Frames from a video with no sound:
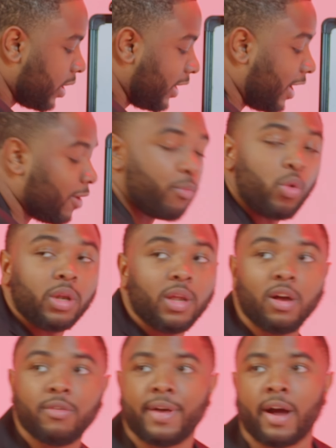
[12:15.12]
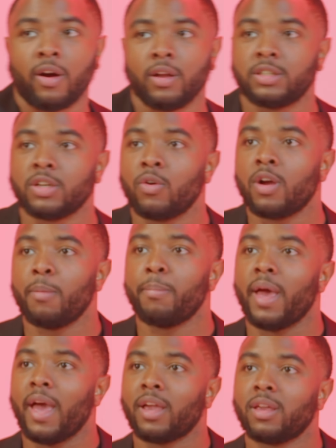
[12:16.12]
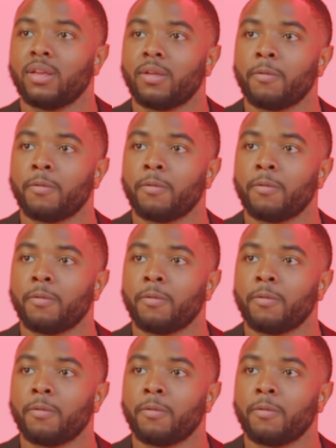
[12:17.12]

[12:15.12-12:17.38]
give more love out. It's going to come back.